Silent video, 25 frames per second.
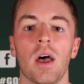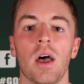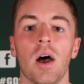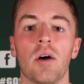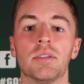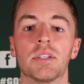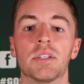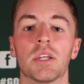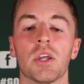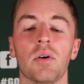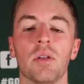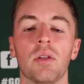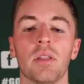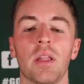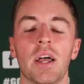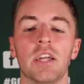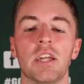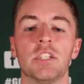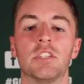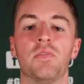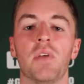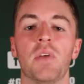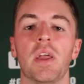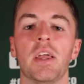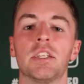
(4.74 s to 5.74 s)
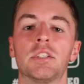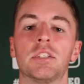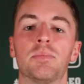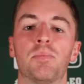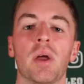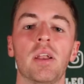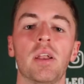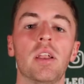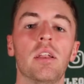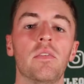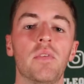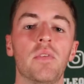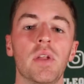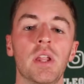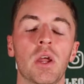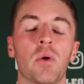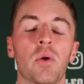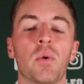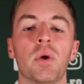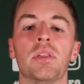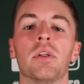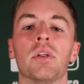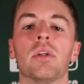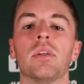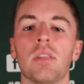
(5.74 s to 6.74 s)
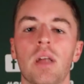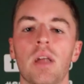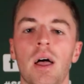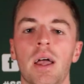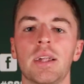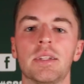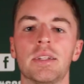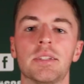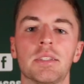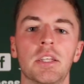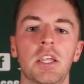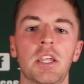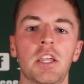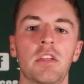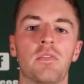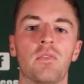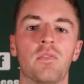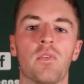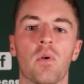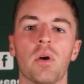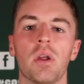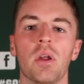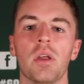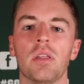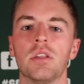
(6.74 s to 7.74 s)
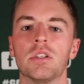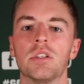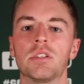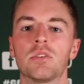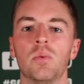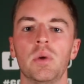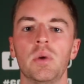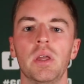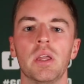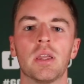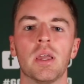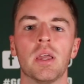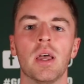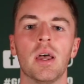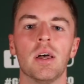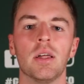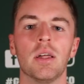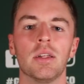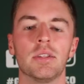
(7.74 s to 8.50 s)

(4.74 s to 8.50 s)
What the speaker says: How's it going, Lions fans? Brendan Devine here with your Lions lead for you this week.